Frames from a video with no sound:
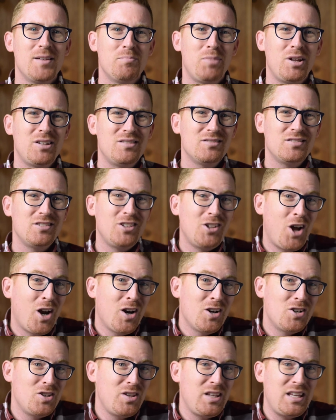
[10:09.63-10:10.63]
But
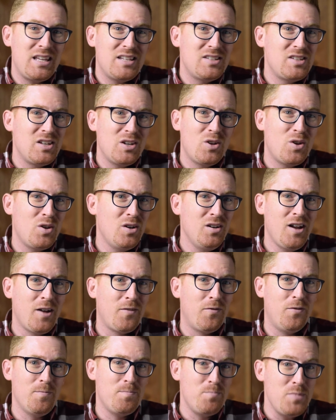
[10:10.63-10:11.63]
largely isn't good
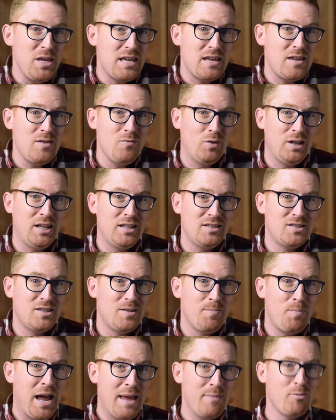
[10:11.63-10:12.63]
enough for me when it's
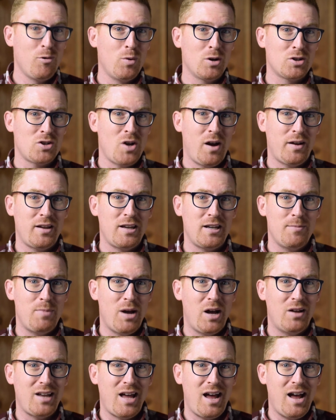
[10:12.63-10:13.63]
the Bible we're talking
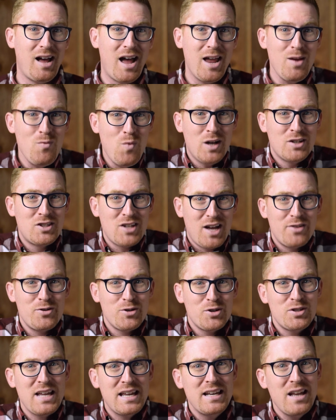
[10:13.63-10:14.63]
about. I want to
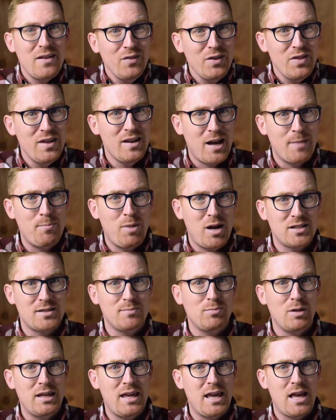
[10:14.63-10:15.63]
understand everything I
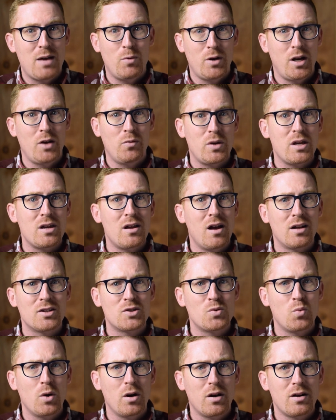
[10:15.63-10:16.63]
possibly can when I read
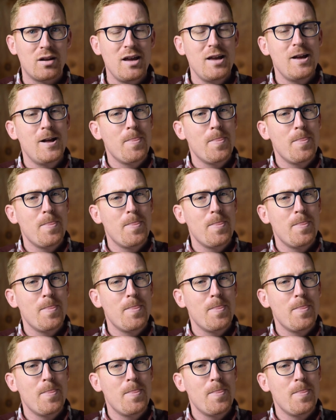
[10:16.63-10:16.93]
God's Word.